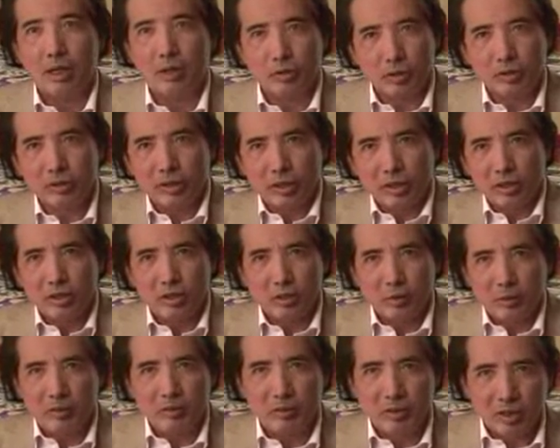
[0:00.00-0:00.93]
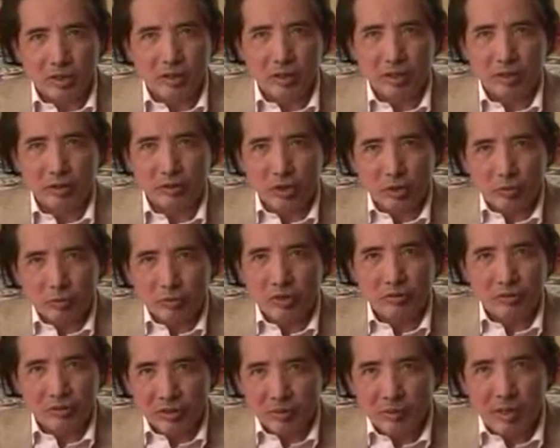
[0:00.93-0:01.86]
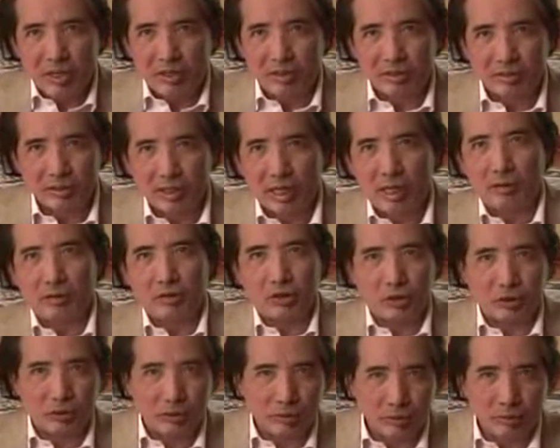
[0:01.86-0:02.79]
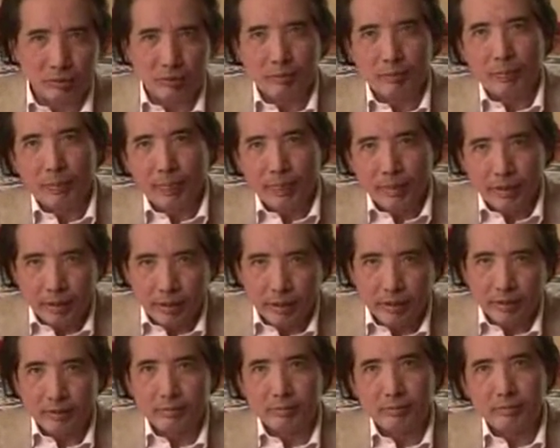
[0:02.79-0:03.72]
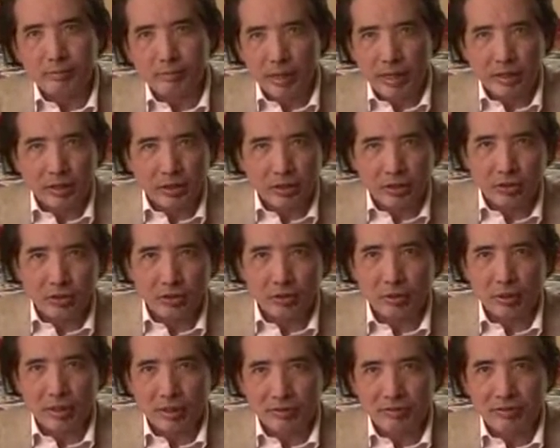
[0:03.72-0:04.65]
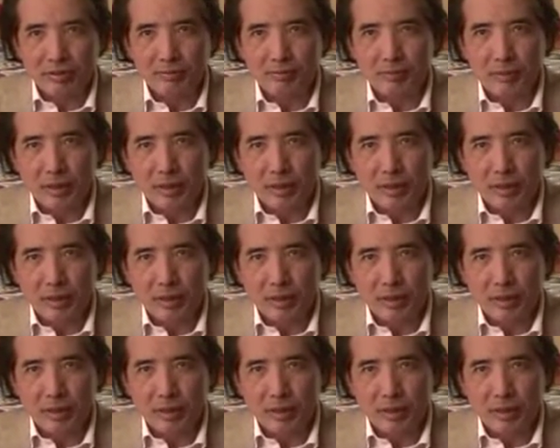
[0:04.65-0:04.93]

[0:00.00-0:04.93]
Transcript: not in terms of Tibetan cultural baggage or whatever,